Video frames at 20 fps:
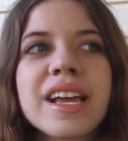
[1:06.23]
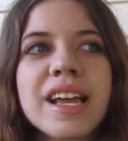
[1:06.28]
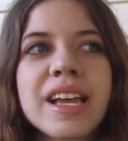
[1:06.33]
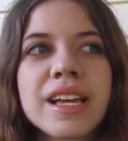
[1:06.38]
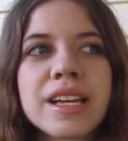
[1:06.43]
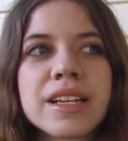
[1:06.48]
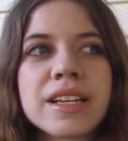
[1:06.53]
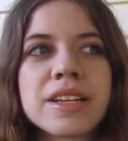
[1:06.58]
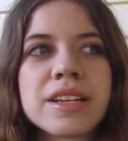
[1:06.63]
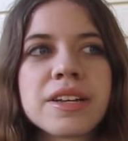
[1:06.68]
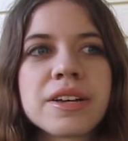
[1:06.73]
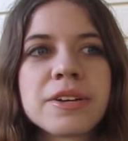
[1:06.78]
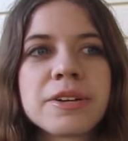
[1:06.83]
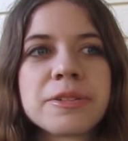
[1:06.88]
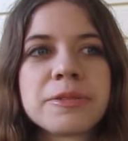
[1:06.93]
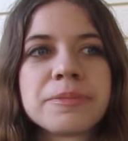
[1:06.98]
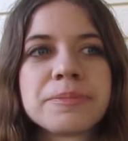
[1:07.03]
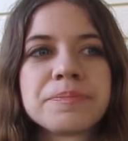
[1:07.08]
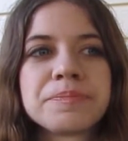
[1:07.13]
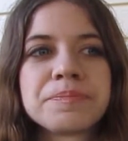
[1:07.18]
and
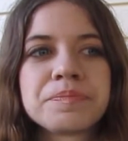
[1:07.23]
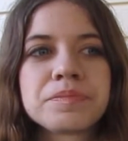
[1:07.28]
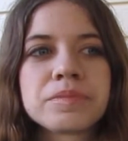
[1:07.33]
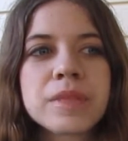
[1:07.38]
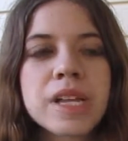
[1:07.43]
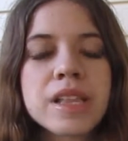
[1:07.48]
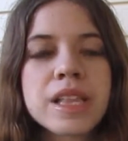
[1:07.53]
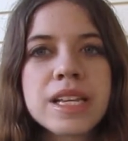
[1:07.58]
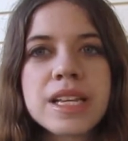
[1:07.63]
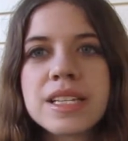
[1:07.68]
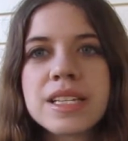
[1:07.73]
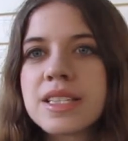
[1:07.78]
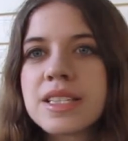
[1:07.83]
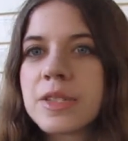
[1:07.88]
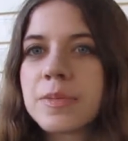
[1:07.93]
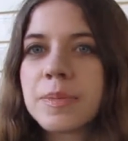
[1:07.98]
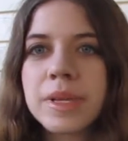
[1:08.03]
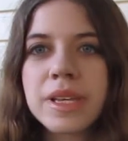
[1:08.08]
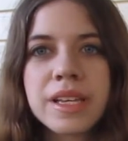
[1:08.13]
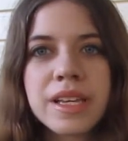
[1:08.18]
they didn't
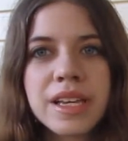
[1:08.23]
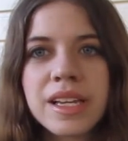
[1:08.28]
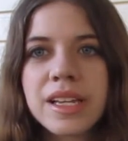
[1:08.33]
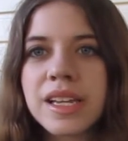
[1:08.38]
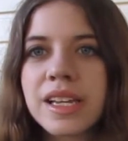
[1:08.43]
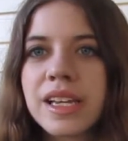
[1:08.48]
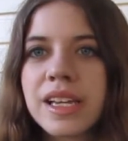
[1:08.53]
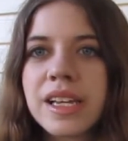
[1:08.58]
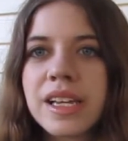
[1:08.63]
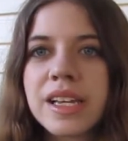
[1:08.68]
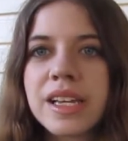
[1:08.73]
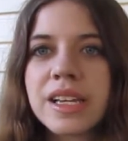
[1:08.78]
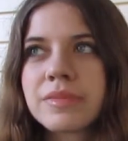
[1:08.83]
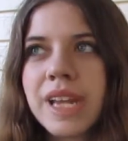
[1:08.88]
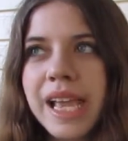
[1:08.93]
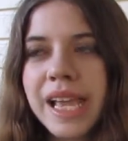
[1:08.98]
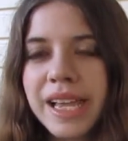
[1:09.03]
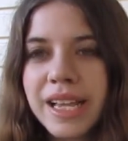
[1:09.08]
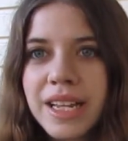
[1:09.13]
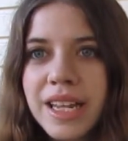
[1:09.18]
speak any
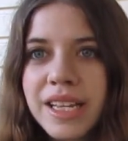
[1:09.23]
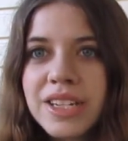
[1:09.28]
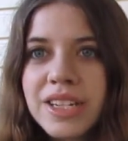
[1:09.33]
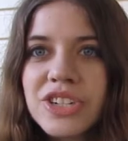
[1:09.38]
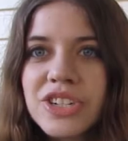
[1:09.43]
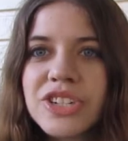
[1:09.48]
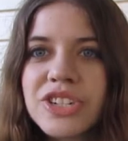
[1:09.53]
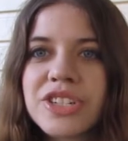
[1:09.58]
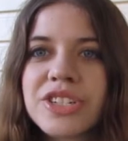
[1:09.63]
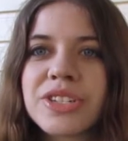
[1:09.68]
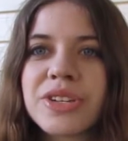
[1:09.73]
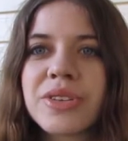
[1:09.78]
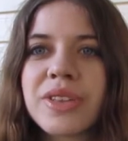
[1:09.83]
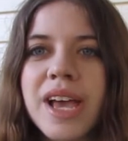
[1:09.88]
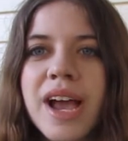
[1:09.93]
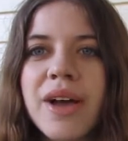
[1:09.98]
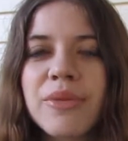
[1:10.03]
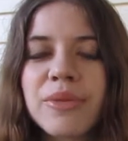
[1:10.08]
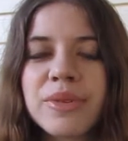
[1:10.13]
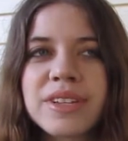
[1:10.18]
English, so
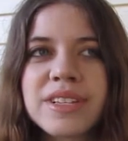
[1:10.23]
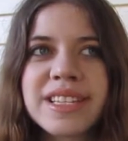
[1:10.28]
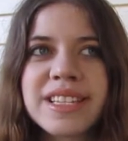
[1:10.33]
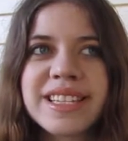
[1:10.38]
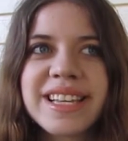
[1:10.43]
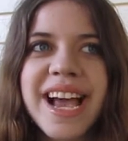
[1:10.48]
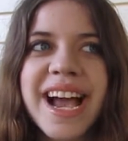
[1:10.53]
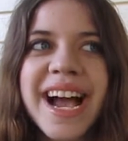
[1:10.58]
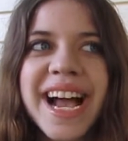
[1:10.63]
that was